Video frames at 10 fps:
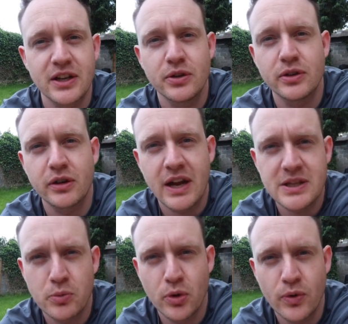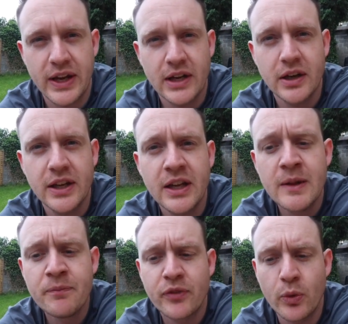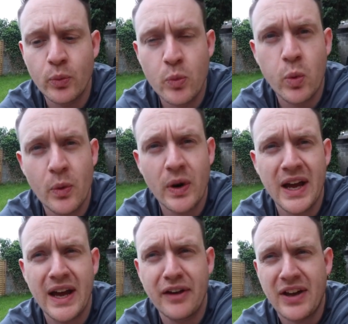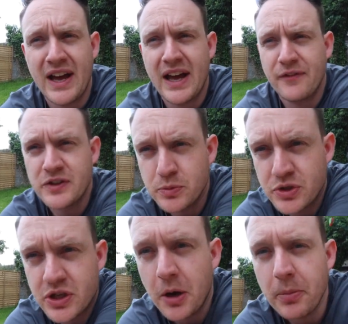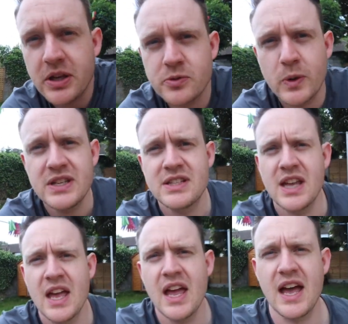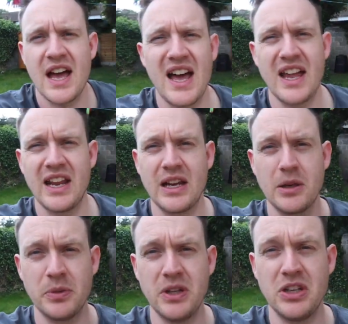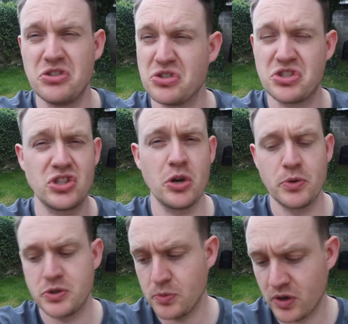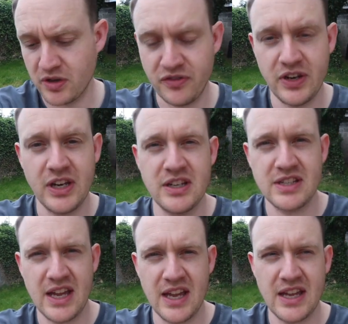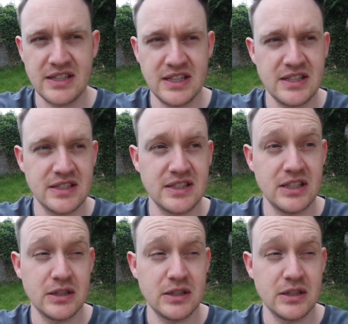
can cut the grass more regularly, that we won't have half as much compost waste, and it'll be just so much more convenient and easy to